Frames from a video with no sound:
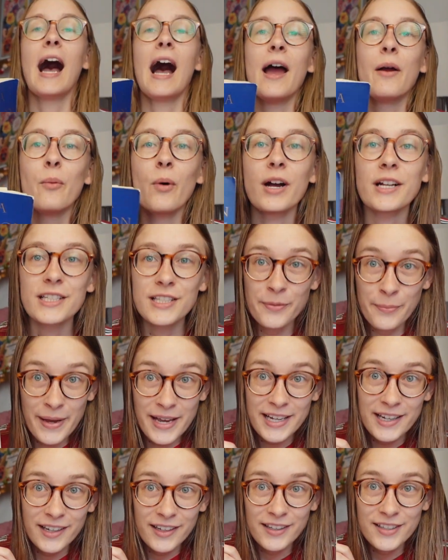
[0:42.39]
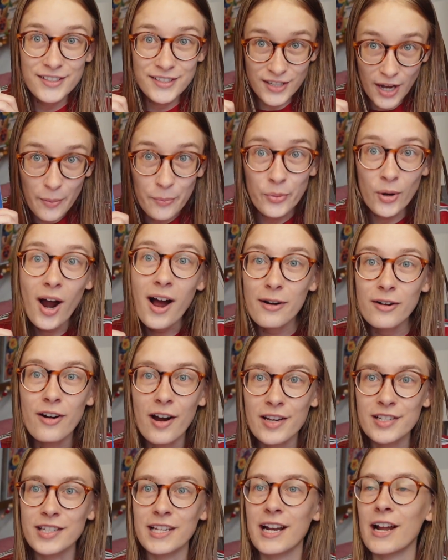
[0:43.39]
I want to make some
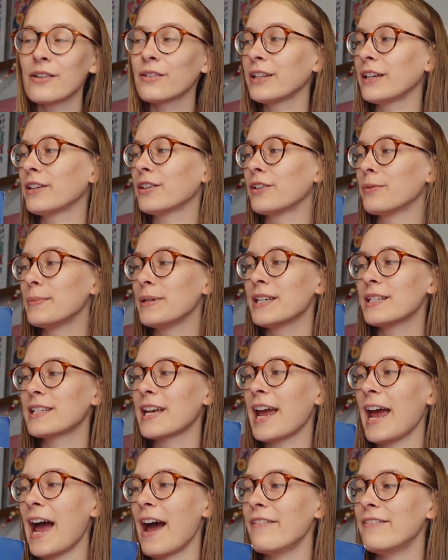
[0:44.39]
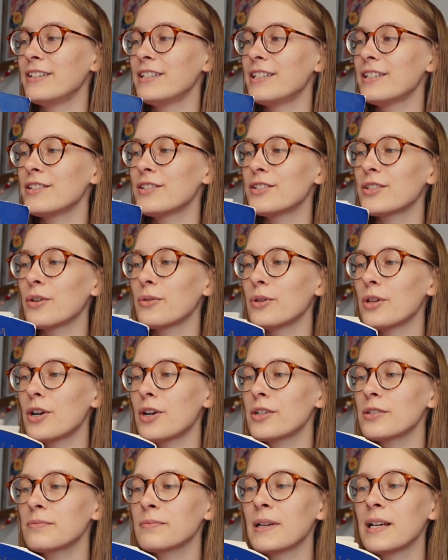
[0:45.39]
progress in Outlander because I haven't in so
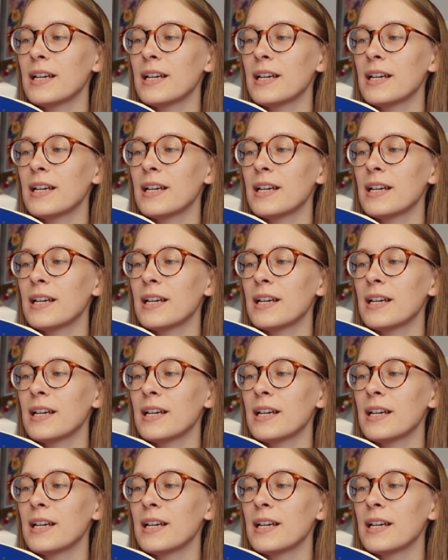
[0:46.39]
long.